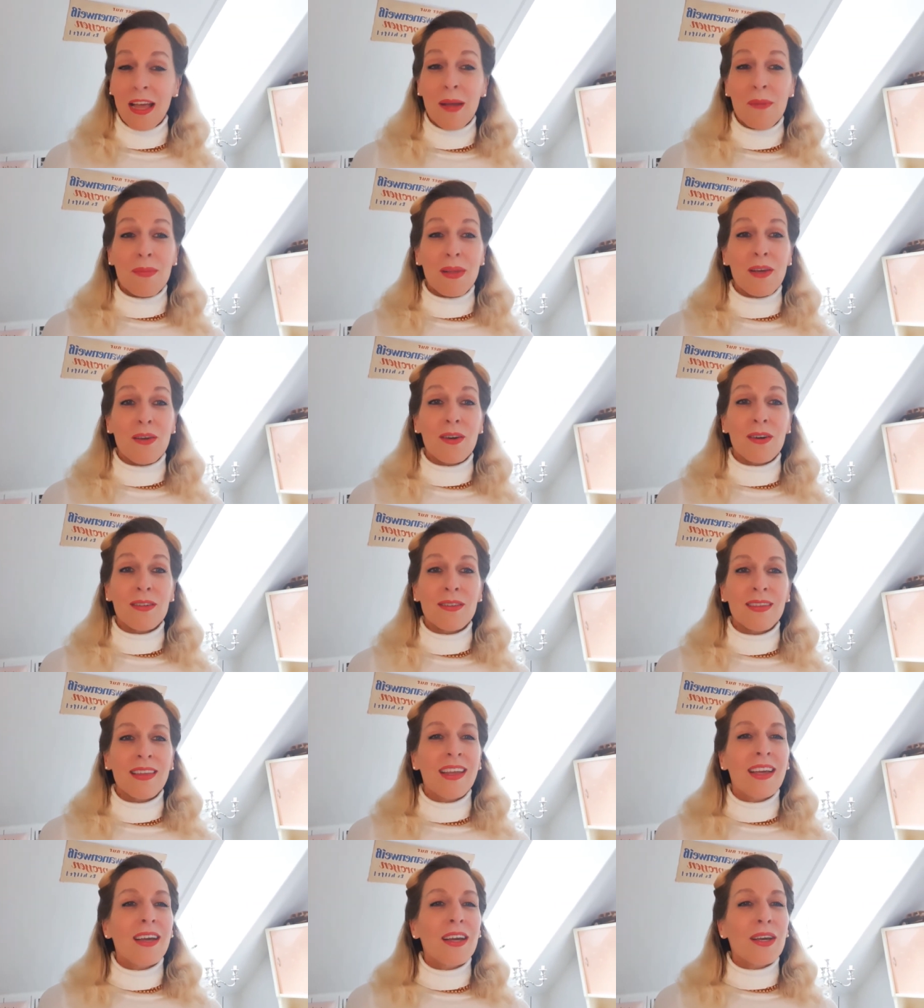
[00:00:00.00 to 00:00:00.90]
because
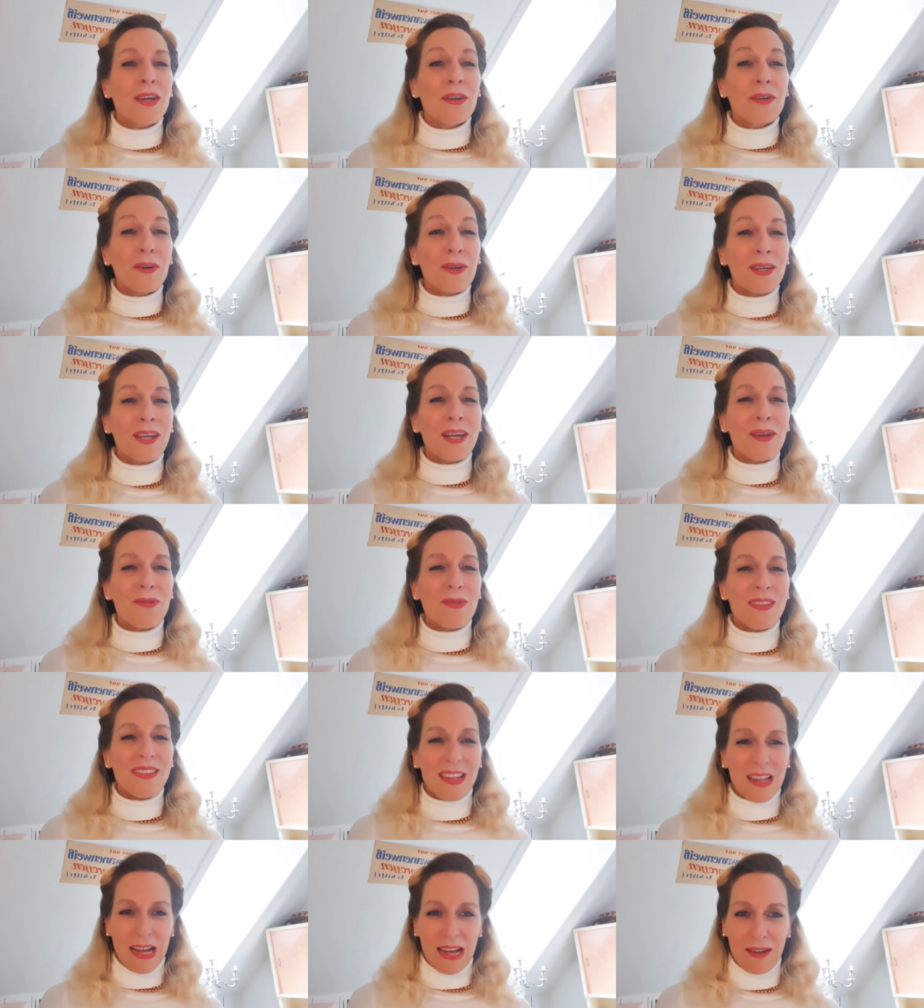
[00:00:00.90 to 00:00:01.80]
cooking
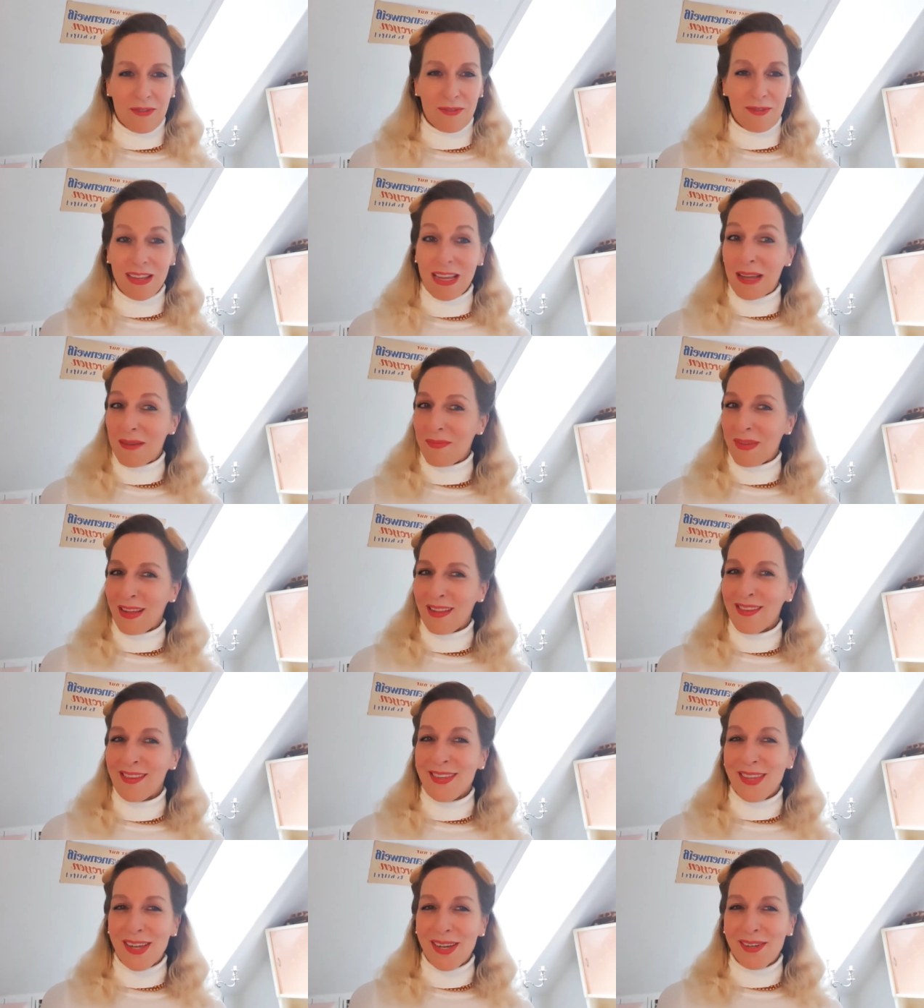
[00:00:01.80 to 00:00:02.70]
with love can be
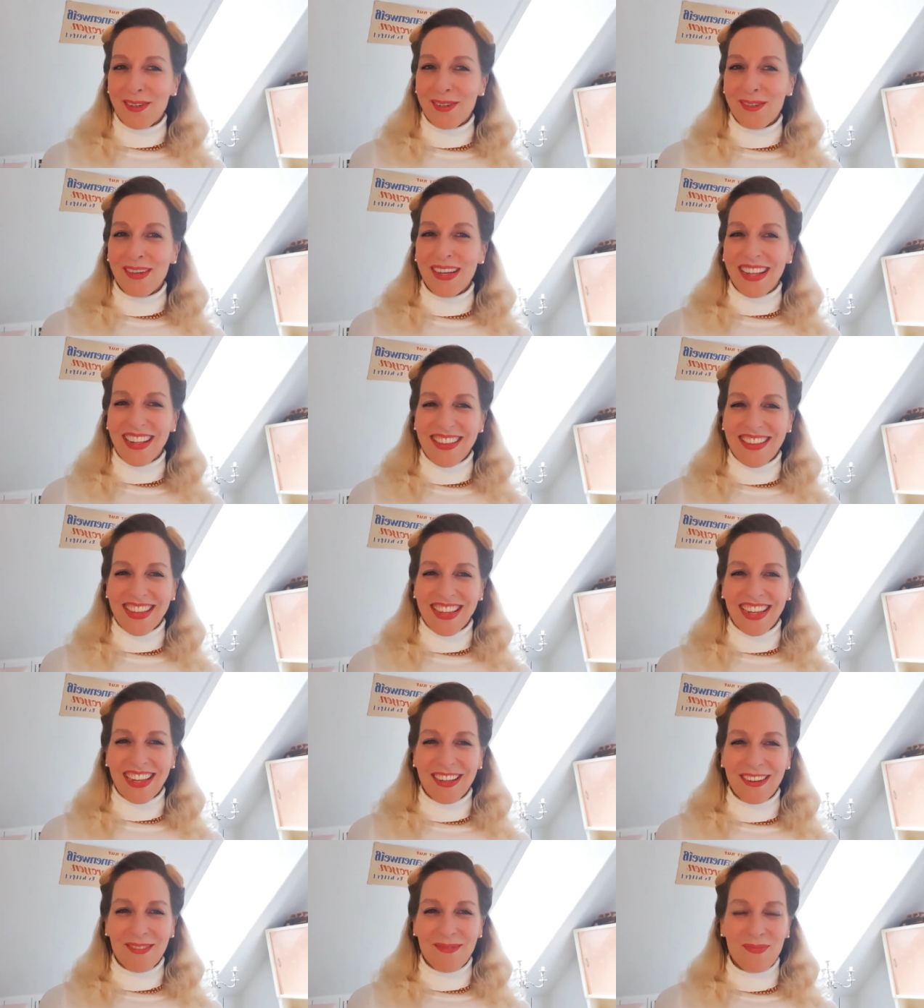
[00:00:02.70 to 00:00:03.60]
so
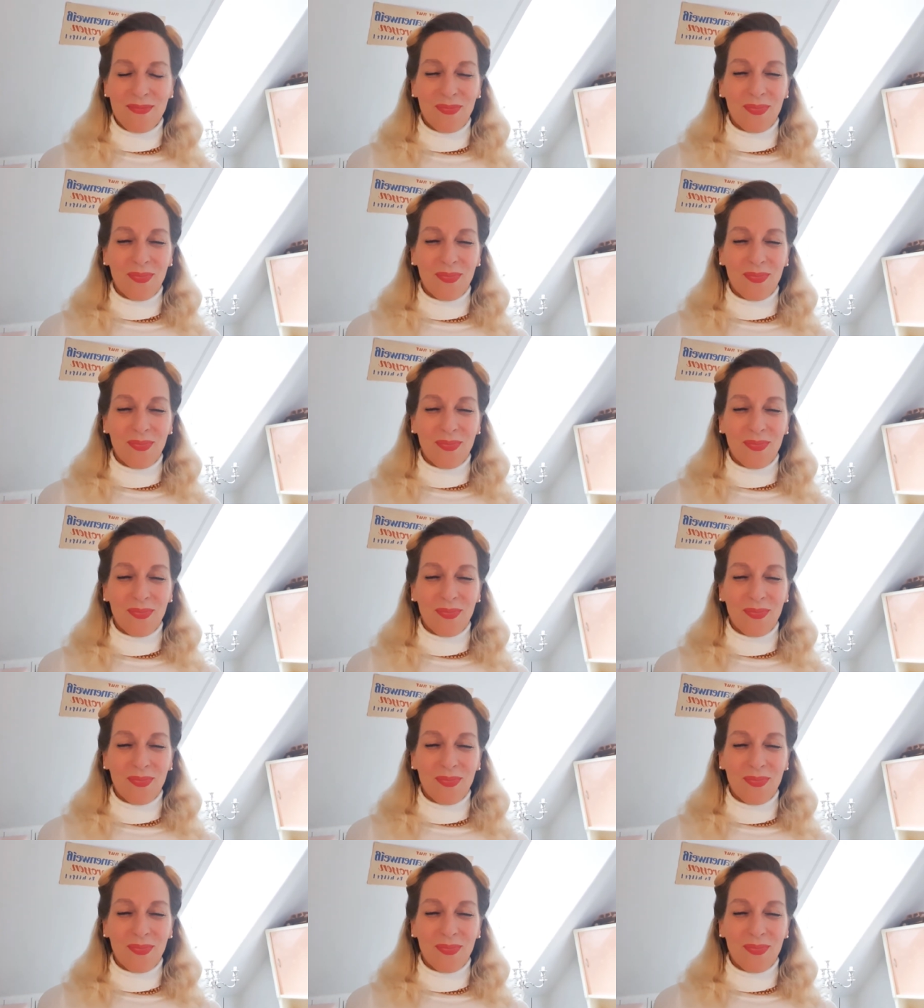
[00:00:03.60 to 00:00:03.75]
easy.